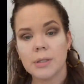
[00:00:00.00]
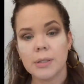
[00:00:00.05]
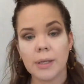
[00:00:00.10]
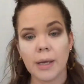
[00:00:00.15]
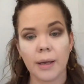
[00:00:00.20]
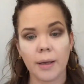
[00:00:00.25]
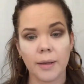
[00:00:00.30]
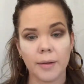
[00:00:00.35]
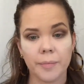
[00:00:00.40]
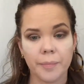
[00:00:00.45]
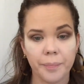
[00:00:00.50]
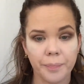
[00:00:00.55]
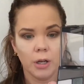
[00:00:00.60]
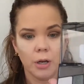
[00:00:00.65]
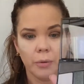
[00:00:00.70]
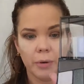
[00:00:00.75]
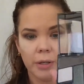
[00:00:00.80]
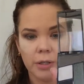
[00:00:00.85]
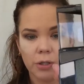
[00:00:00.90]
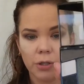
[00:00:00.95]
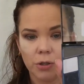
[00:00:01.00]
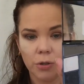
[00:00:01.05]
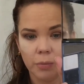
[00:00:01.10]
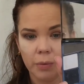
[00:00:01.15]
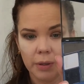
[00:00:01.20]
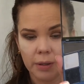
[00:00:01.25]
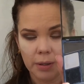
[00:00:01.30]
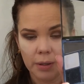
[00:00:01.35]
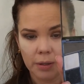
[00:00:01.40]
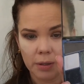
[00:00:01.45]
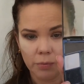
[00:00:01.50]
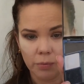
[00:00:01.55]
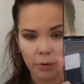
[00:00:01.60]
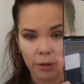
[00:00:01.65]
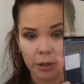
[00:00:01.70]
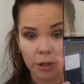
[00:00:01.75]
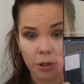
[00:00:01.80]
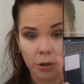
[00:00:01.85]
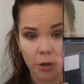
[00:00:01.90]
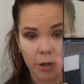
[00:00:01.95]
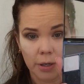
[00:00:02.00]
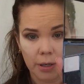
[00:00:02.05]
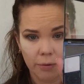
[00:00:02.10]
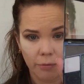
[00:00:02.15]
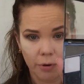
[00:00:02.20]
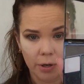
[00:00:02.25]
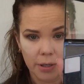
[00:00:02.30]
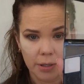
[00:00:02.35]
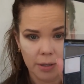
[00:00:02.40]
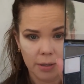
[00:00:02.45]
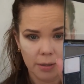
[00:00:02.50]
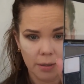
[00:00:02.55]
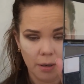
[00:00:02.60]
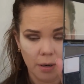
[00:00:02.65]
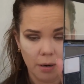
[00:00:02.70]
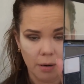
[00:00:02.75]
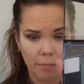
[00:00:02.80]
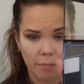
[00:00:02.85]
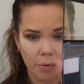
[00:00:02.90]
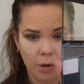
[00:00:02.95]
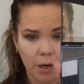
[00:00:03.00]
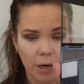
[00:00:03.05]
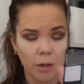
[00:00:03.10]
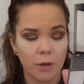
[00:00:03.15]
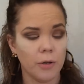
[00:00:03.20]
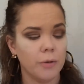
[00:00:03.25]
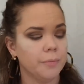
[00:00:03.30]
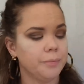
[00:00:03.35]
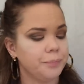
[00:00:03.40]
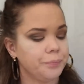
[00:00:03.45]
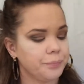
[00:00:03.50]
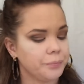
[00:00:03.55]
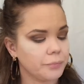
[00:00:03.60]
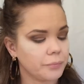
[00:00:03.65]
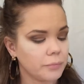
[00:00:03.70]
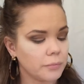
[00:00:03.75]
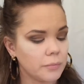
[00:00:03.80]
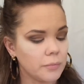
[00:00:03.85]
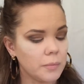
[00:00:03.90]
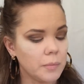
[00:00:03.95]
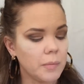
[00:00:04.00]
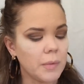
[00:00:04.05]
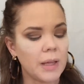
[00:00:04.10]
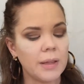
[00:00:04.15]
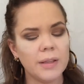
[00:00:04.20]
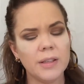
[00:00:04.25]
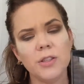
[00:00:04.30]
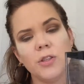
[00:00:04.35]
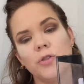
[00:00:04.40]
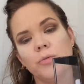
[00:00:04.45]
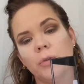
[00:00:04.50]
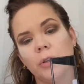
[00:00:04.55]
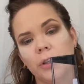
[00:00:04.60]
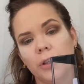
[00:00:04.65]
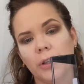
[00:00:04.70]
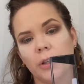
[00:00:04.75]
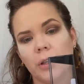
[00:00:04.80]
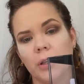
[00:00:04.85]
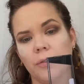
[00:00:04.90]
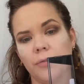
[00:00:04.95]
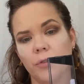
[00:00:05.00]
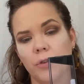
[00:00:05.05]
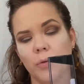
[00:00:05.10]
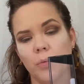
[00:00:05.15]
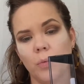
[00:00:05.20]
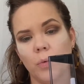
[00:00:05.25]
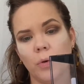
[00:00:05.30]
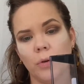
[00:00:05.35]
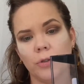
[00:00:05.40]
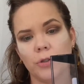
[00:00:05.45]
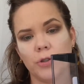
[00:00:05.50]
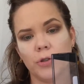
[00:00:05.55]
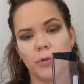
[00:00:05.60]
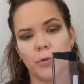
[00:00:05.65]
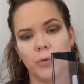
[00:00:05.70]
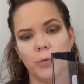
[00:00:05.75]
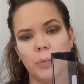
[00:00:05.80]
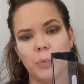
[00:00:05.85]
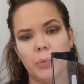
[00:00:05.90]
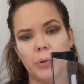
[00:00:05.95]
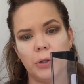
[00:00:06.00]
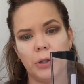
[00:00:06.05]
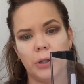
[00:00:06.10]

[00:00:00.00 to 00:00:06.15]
a second. Go into with this really dark crease color. This is really good if you want to